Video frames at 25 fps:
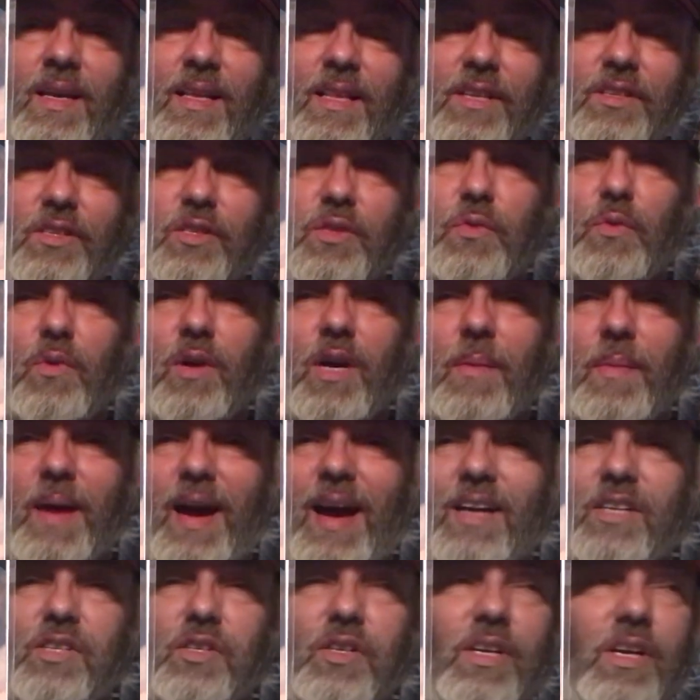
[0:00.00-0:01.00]
This is one I'm
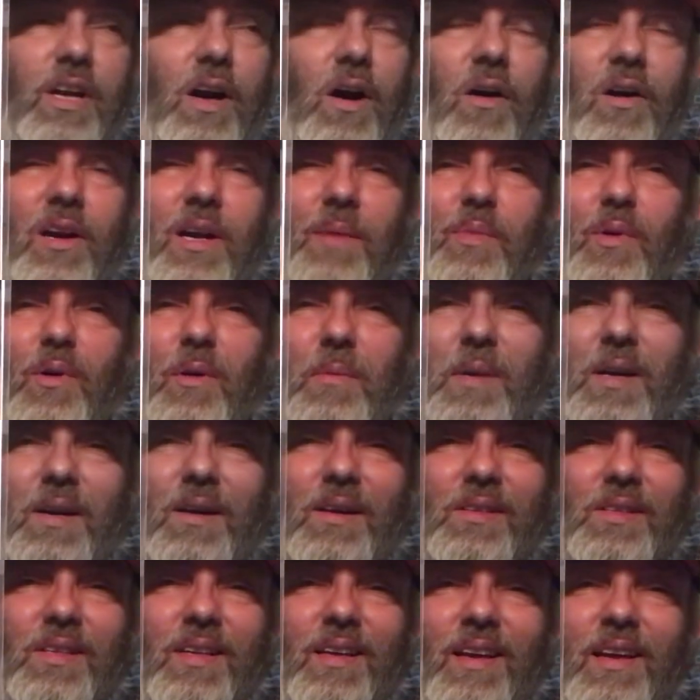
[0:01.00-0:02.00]
actually caught up on
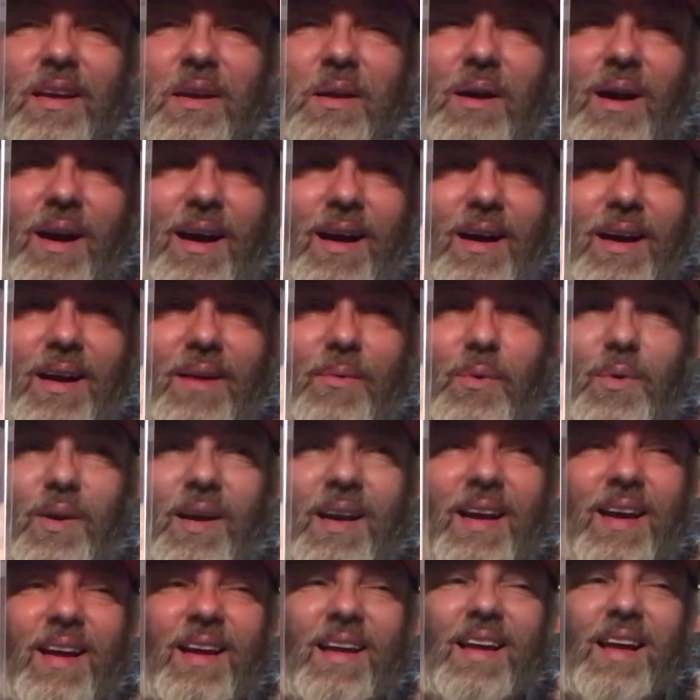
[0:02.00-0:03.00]
because
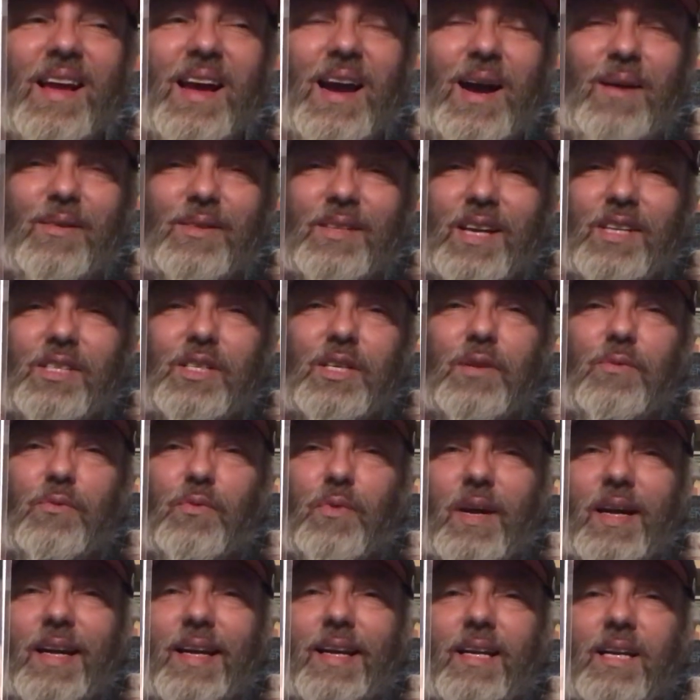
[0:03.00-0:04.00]
when I was actually
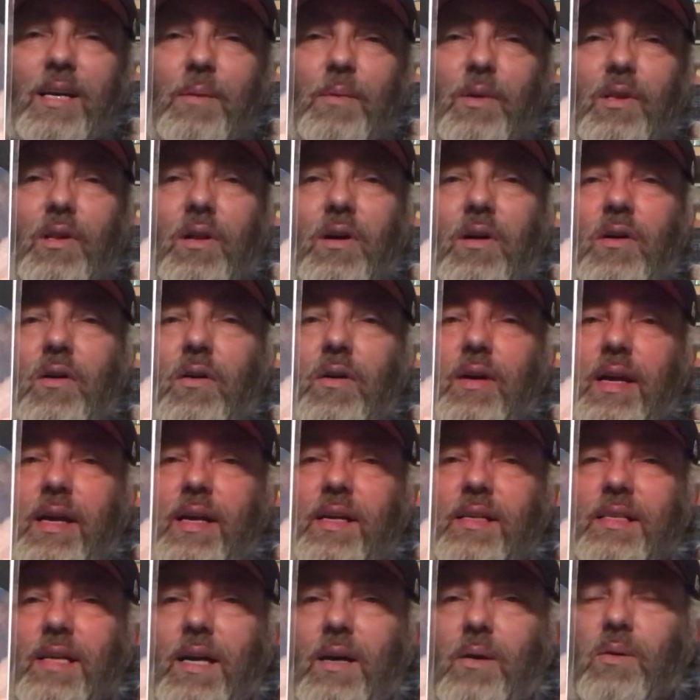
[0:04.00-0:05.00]
reading them along
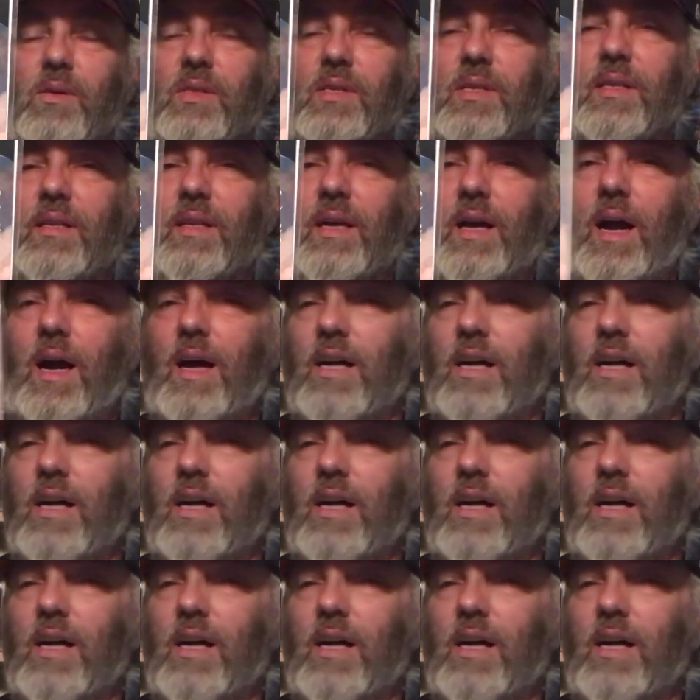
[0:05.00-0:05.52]
as I was in the